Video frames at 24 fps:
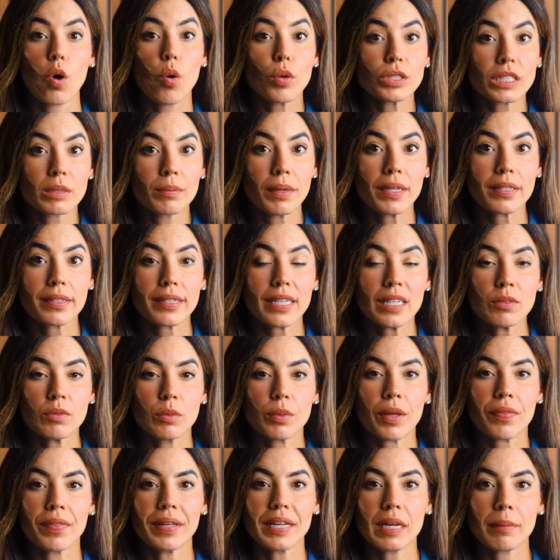Ultimately, when
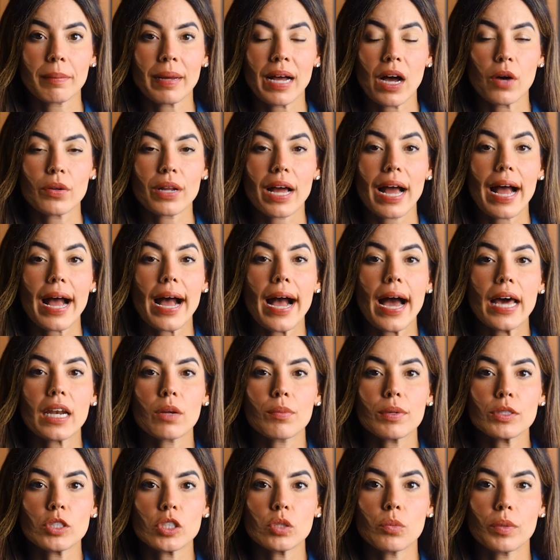we think about how do
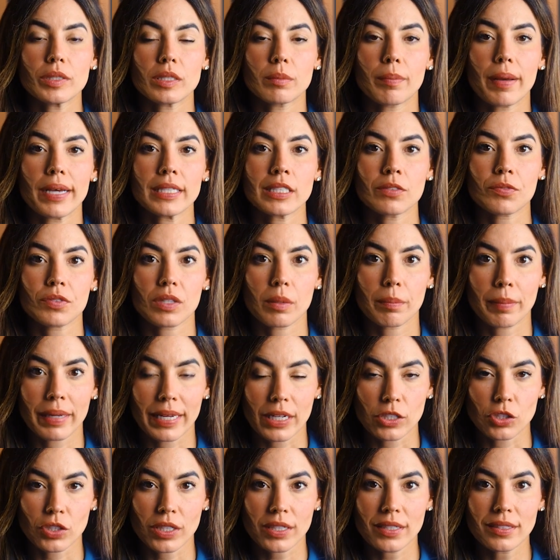we do what's best for the
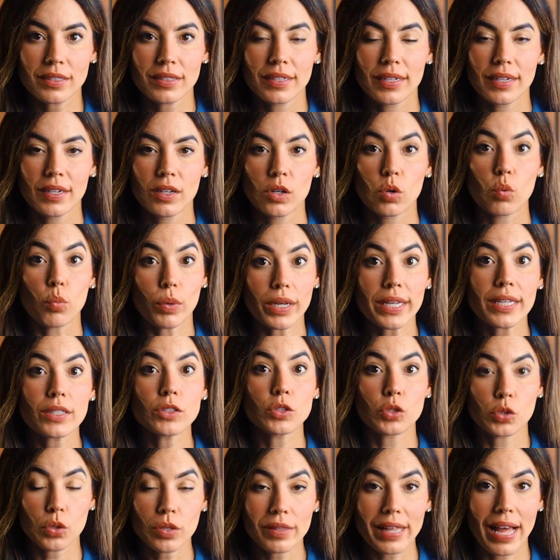patient, we can
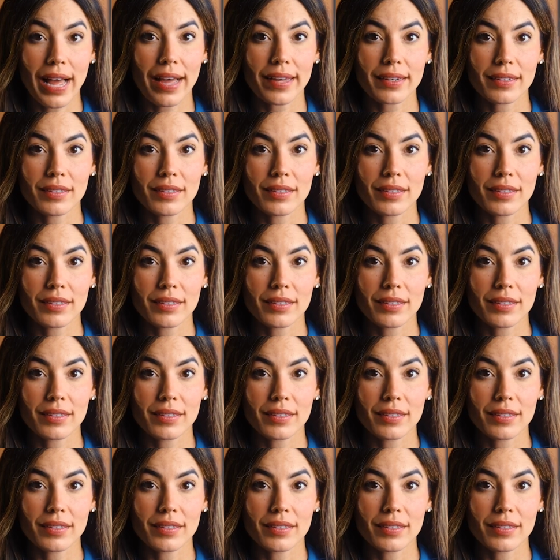do that.